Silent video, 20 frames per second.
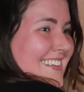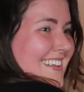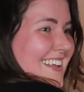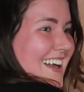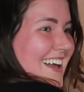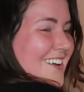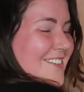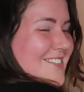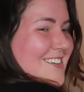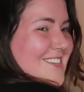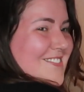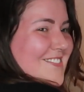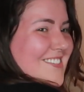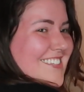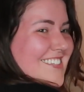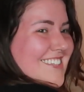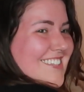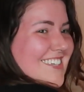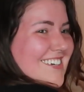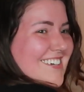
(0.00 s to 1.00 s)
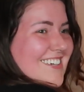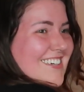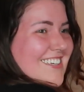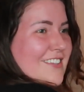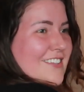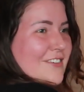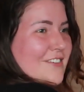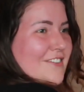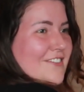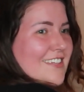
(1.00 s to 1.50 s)
I don't need to be staring in
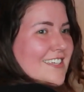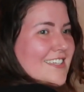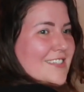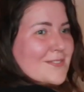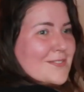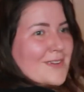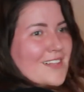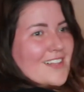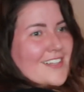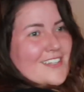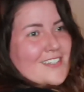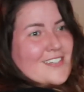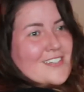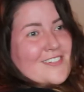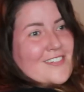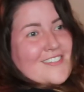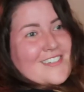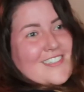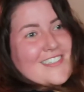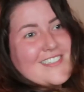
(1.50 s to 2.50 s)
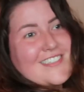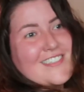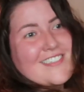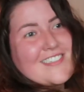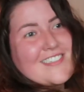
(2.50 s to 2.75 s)
their face while I do it.